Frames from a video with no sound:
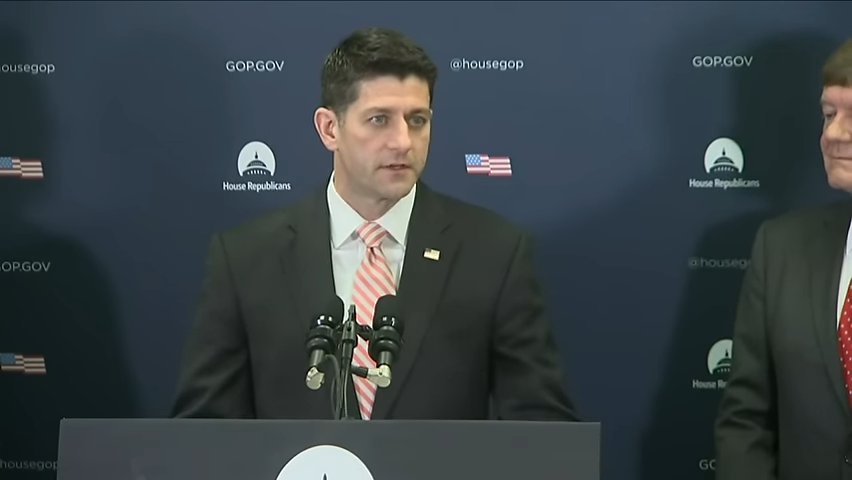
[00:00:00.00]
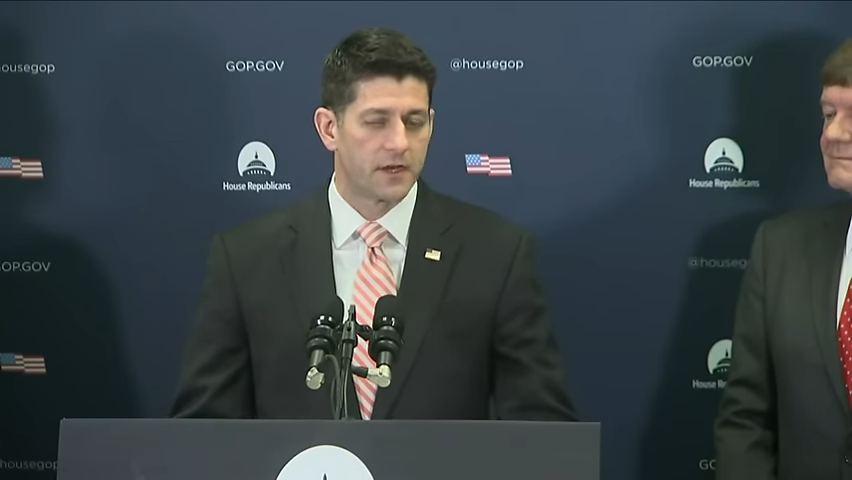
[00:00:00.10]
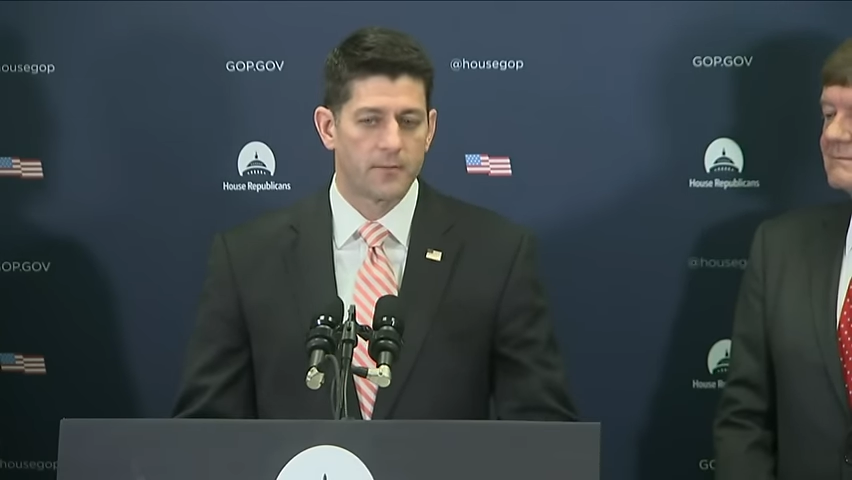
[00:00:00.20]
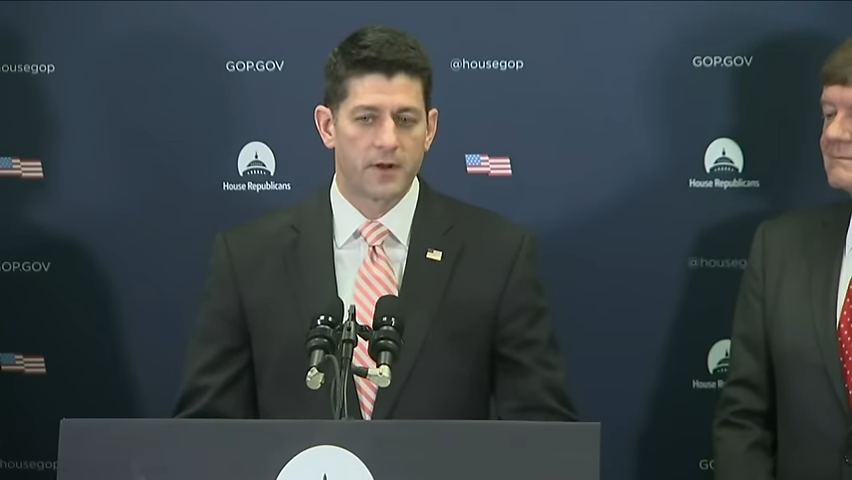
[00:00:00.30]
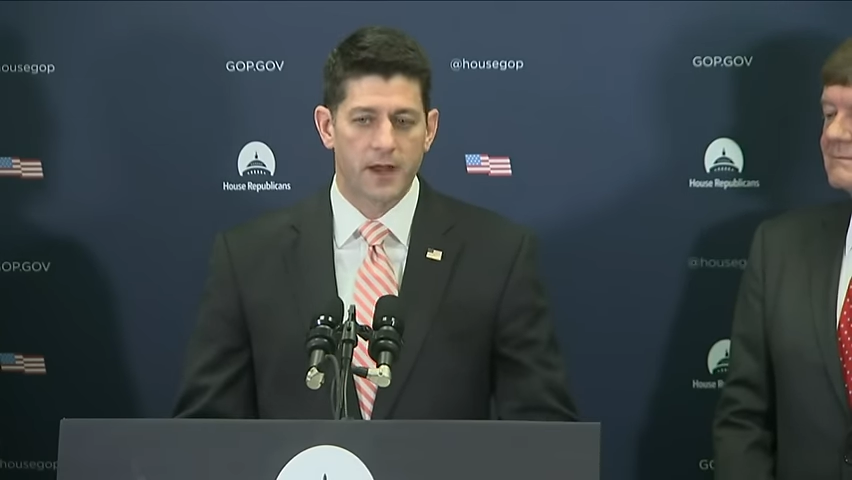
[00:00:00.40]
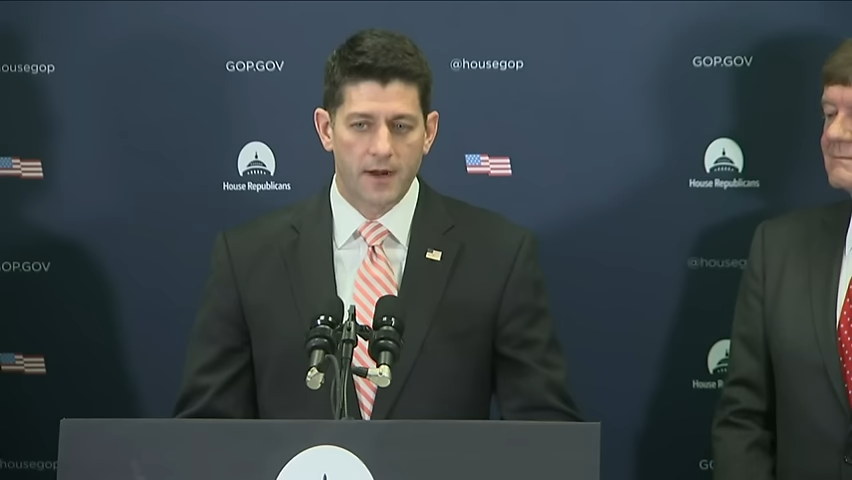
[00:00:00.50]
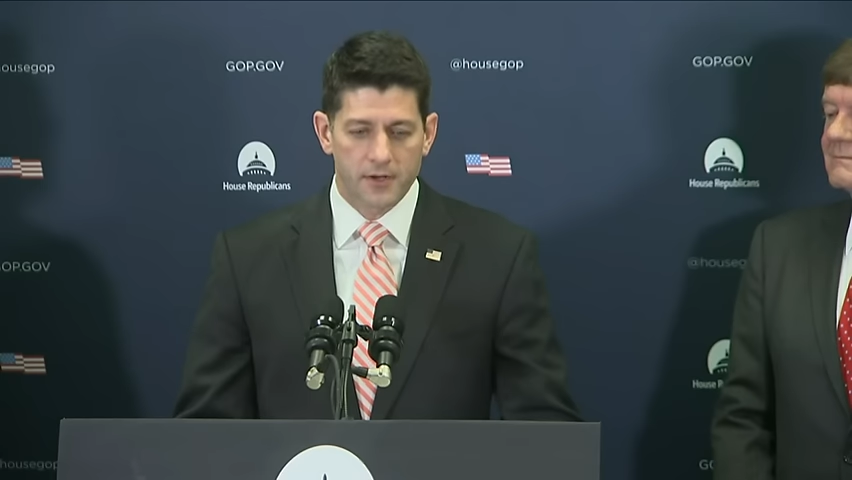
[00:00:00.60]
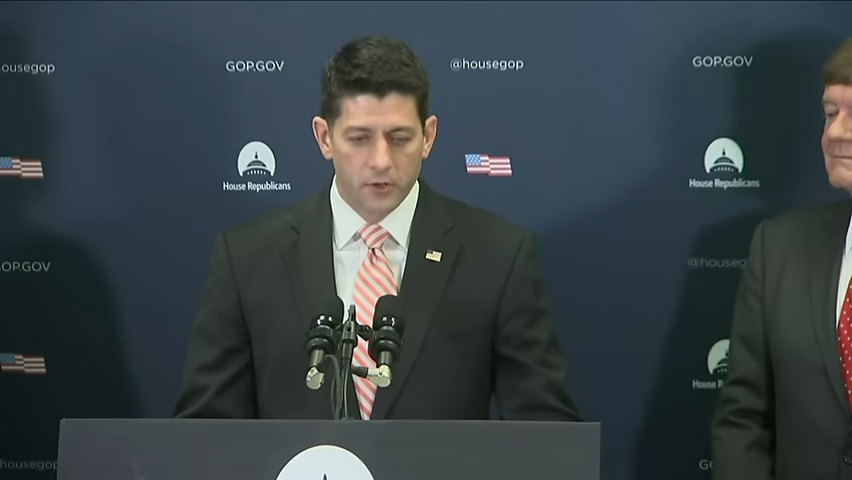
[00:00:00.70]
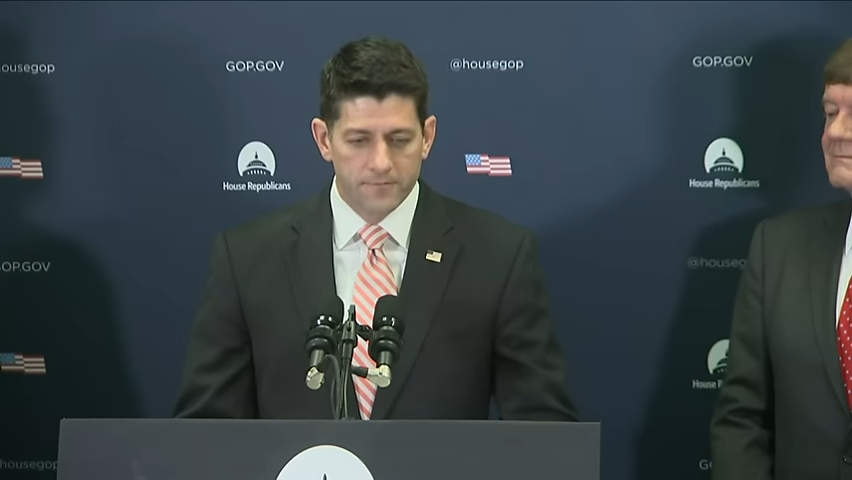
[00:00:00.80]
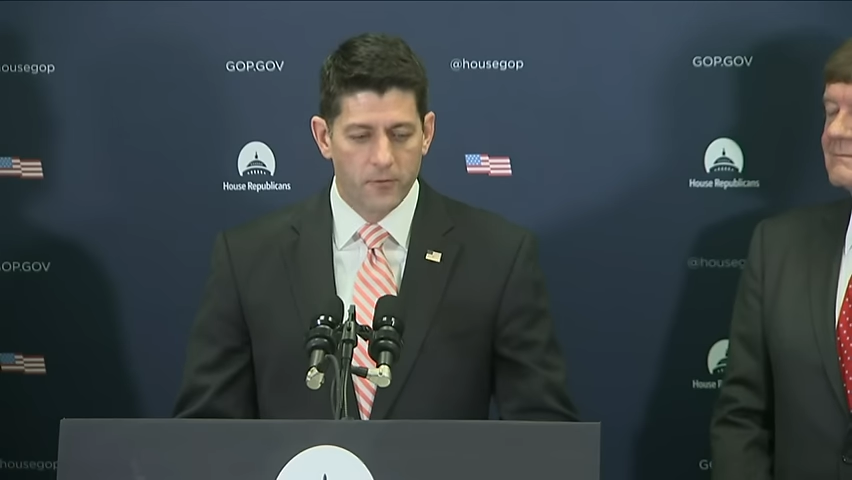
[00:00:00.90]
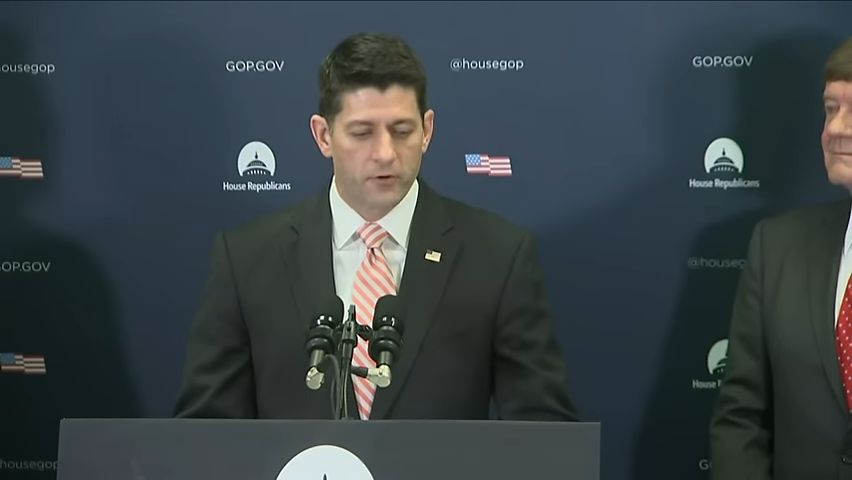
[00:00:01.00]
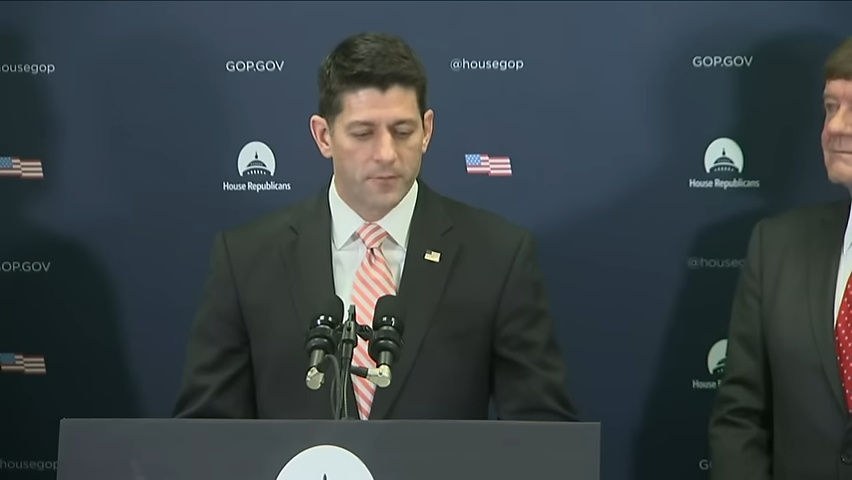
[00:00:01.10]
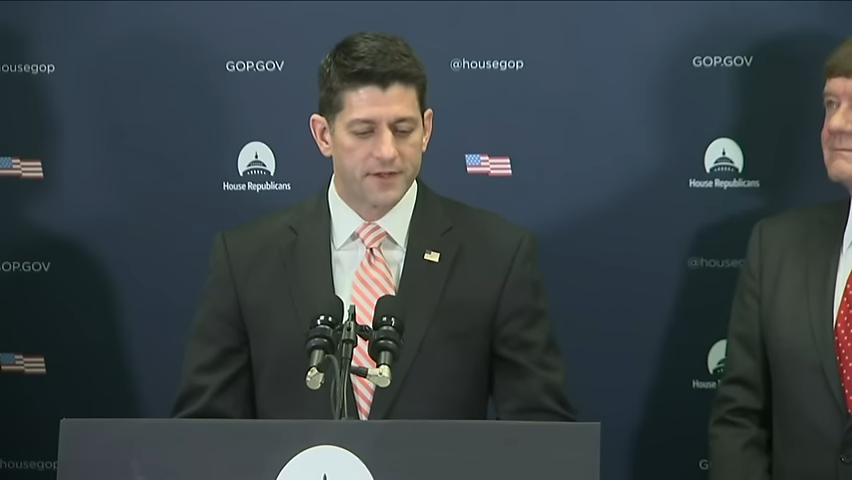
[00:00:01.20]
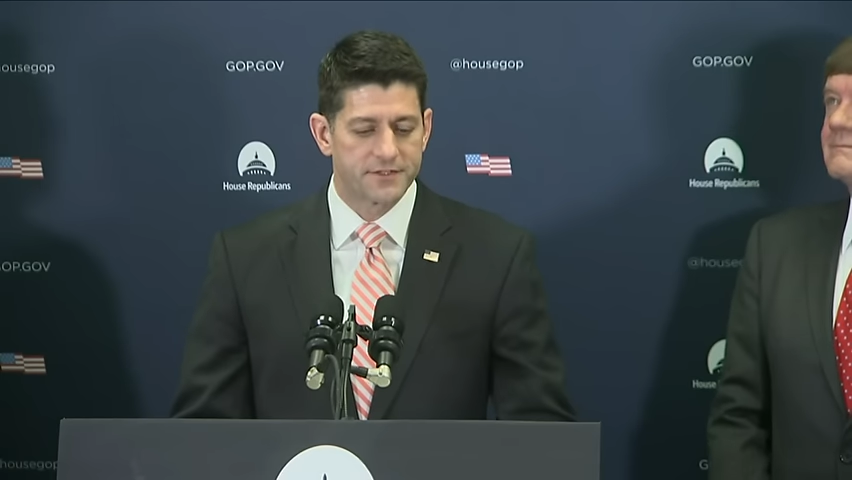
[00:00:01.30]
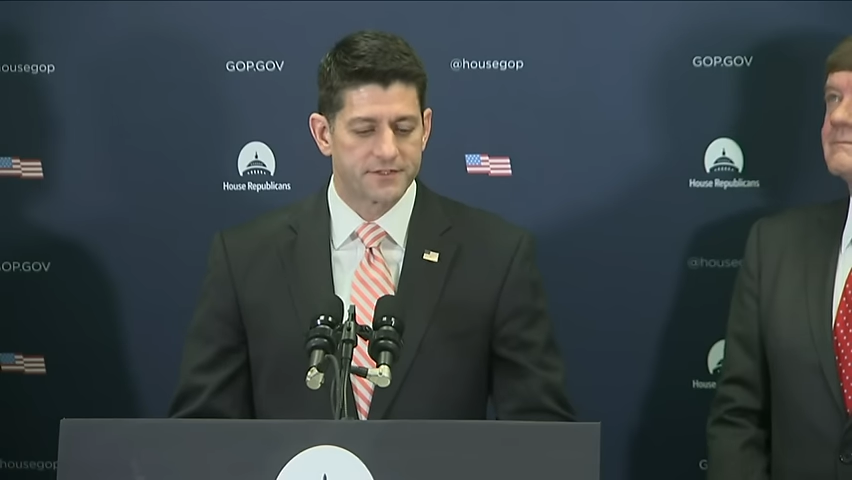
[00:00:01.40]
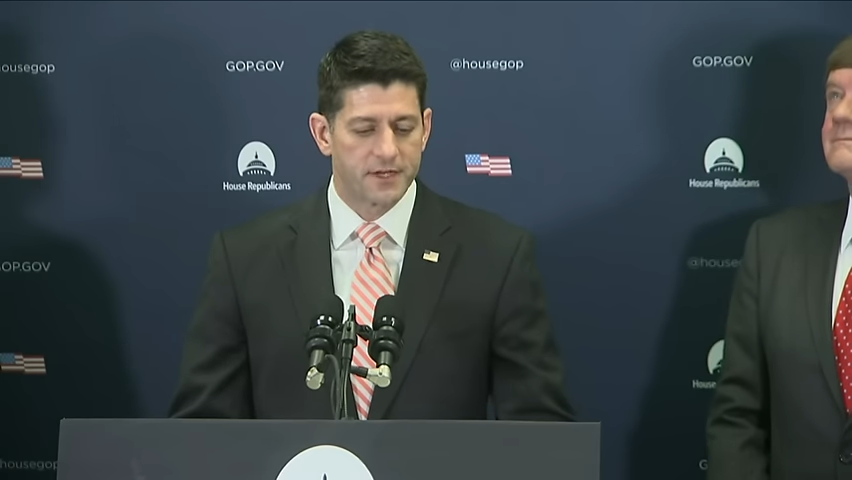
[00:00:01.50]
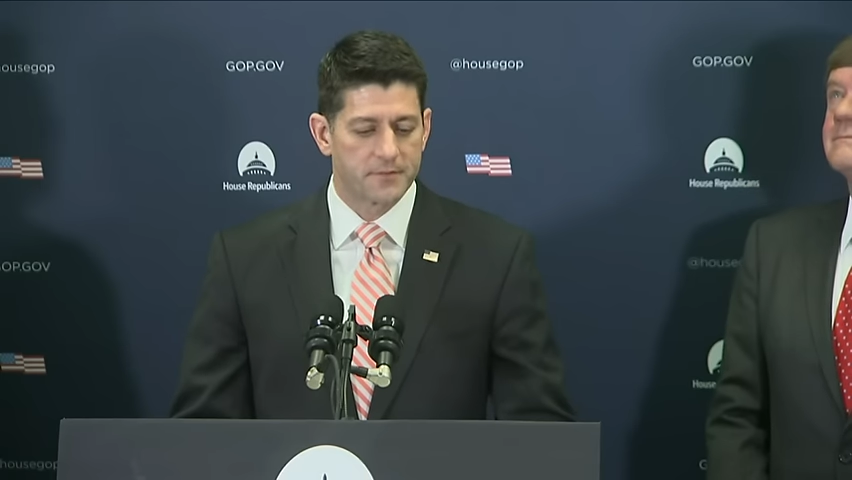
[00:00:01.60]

Um, but on a go forward basis,